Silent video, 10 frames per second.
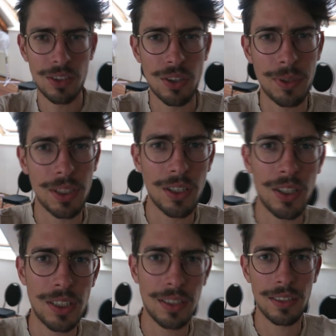going
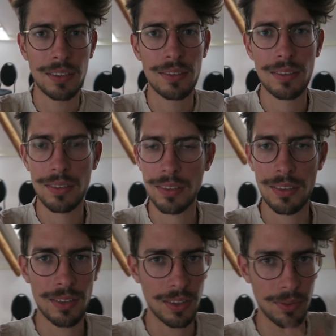on, and
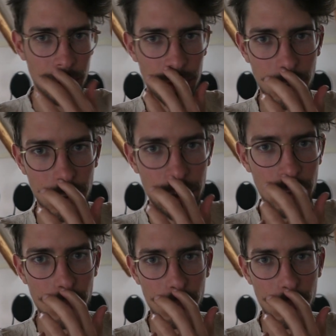it was just